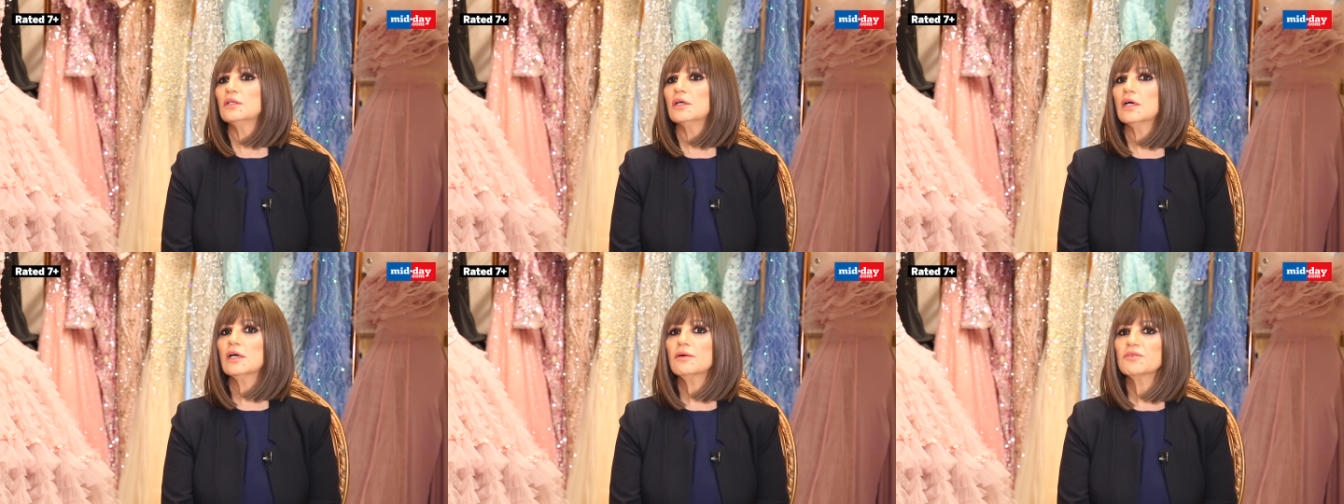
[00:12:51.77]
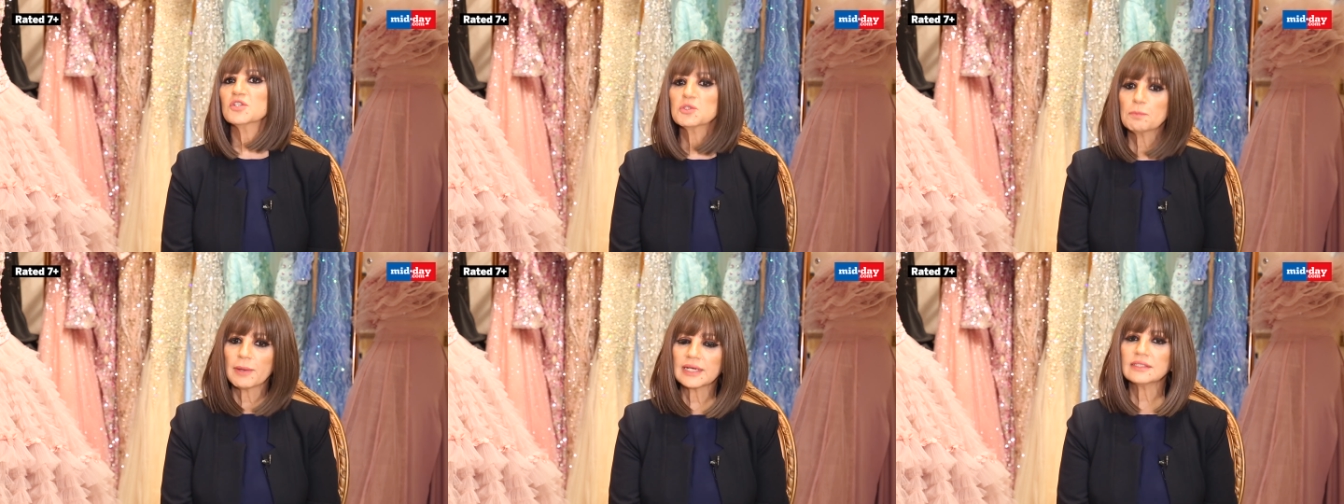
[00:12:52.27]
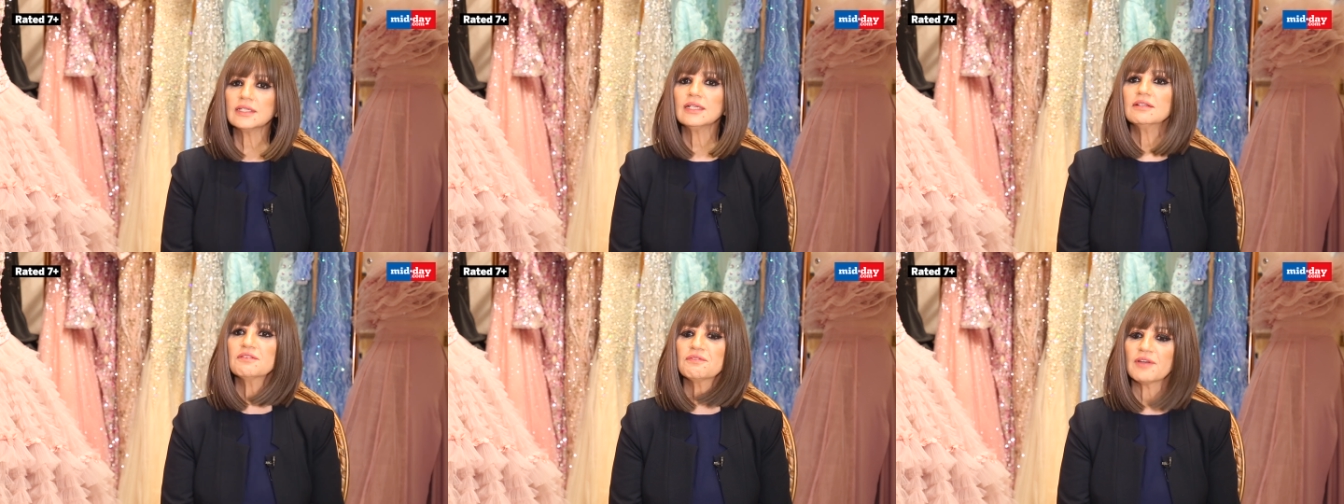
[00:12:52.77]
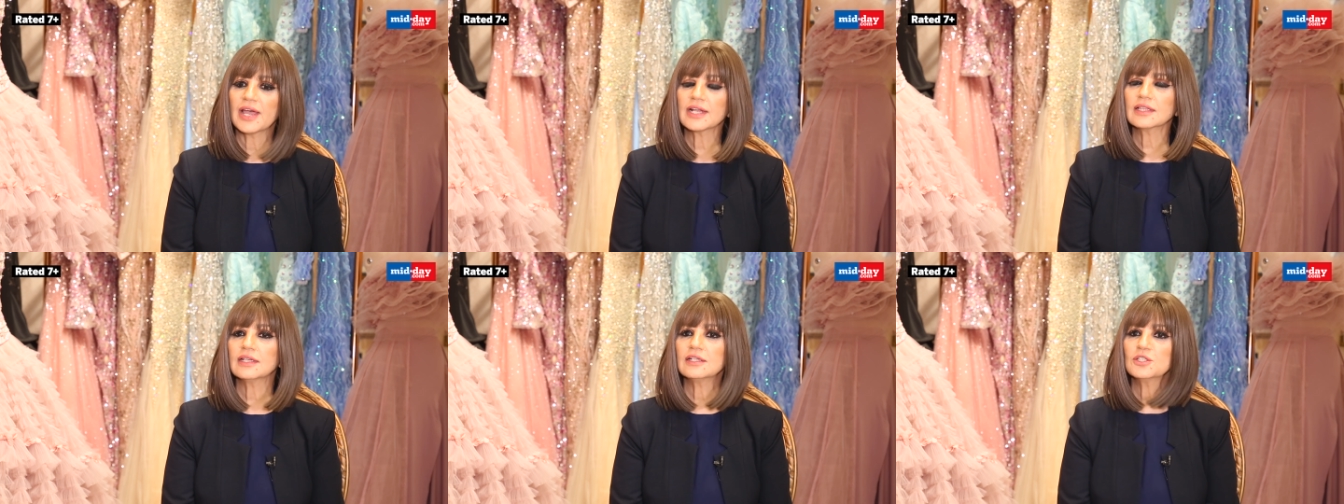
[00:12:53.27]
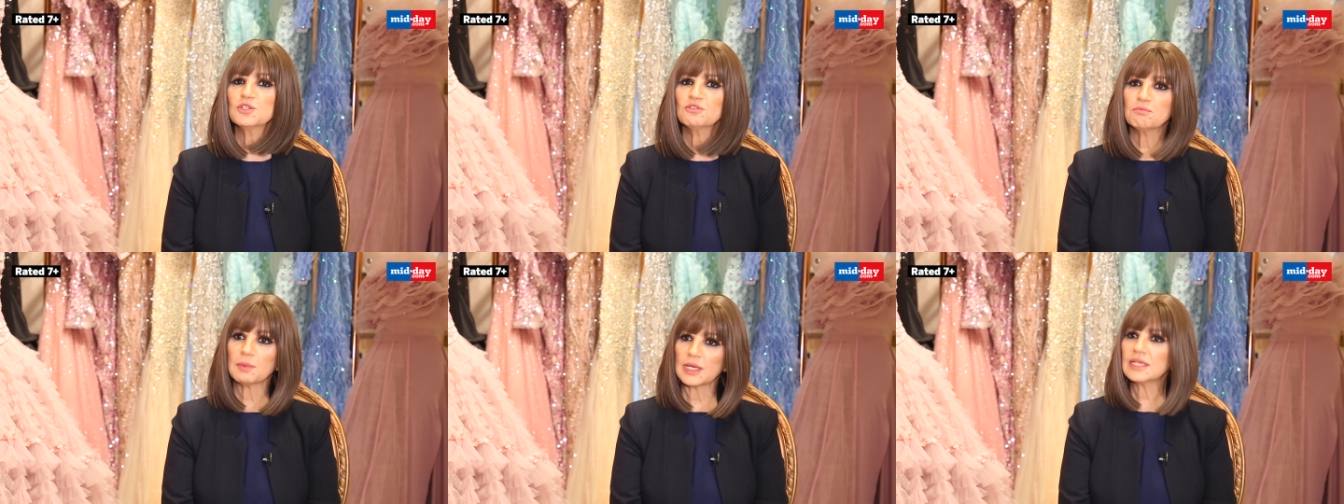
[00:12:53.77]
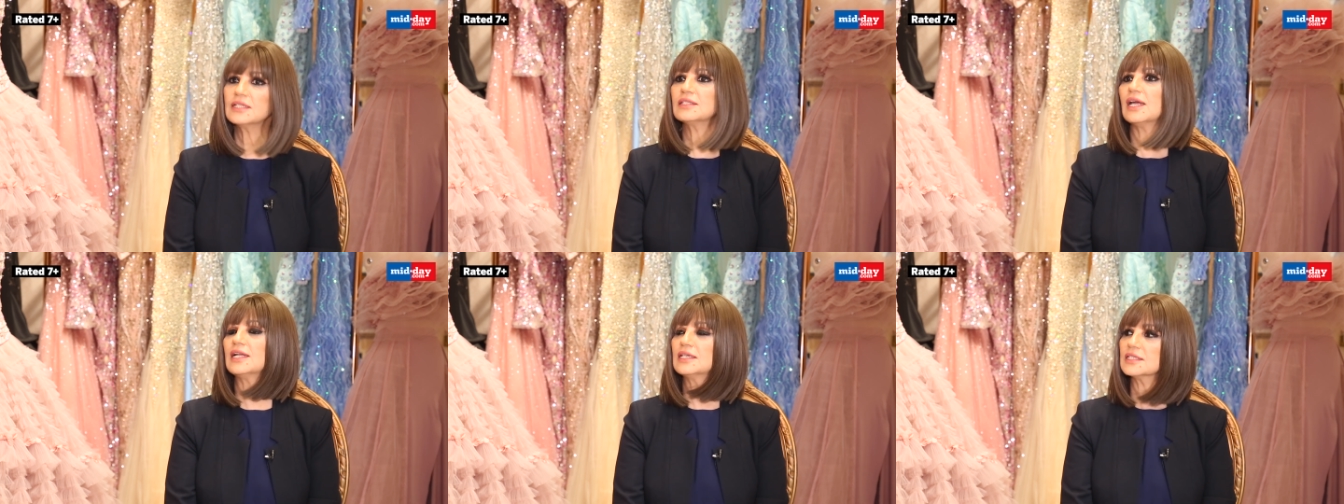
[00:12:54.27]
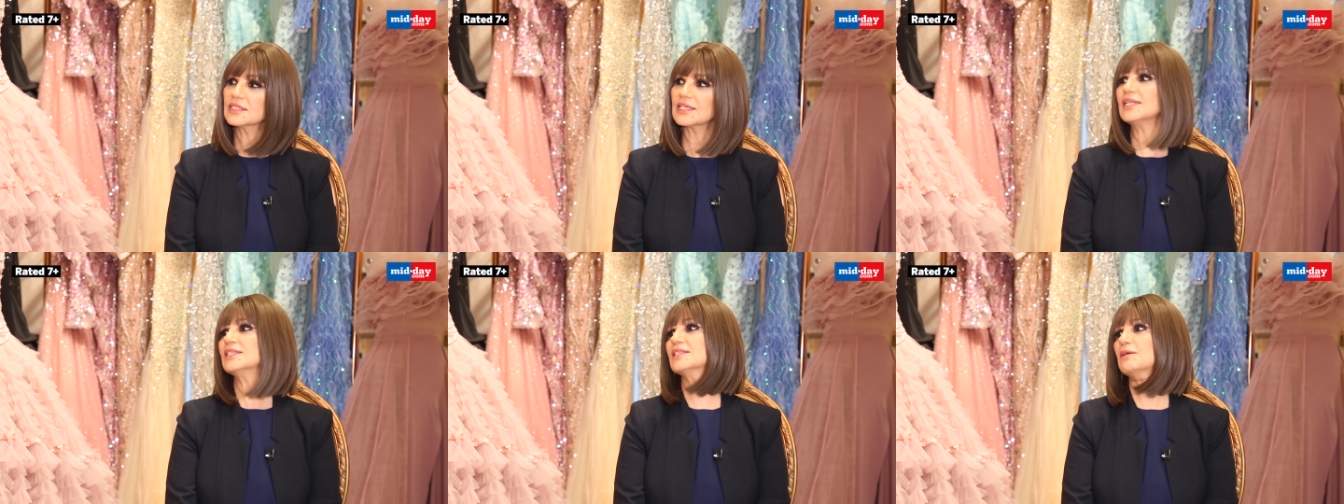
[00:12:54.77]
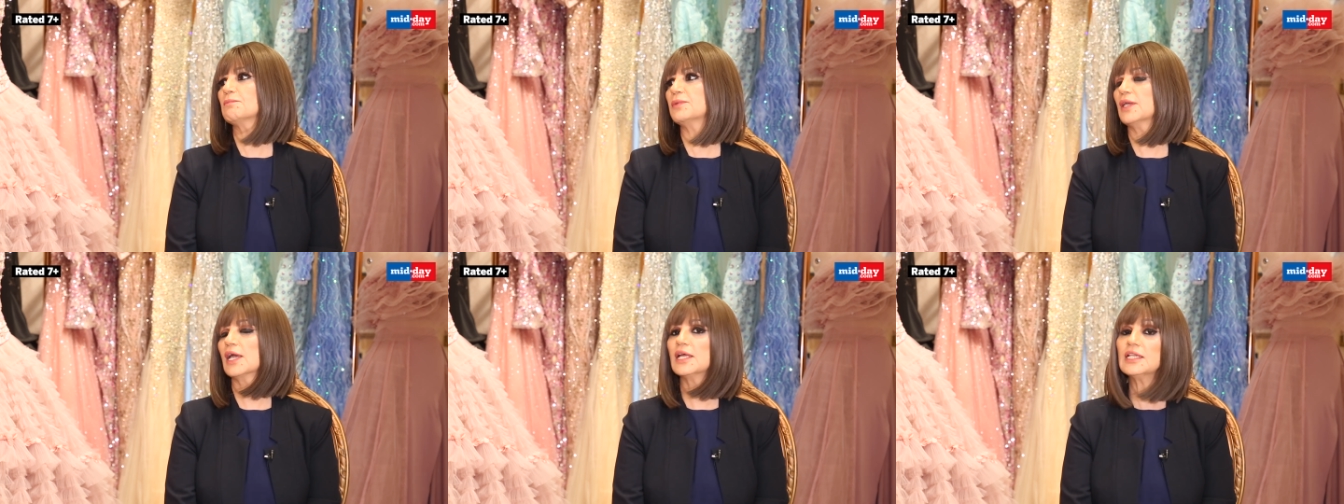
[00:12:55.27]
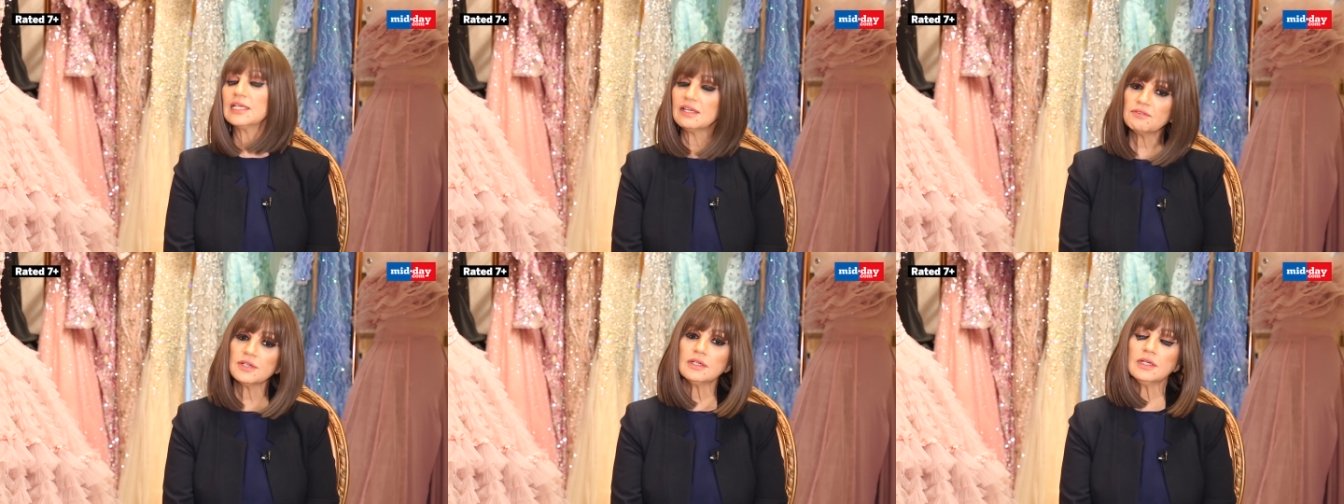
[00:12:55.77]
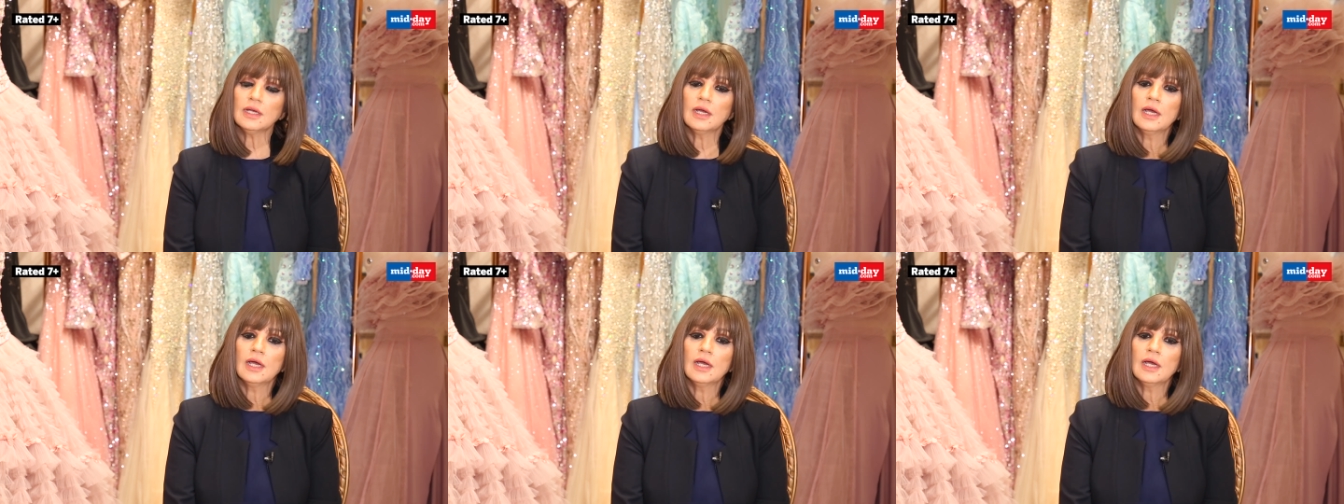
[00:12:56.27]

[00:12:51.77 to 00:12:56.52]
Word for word: Uh, respecting the fact that you've made and designed something and even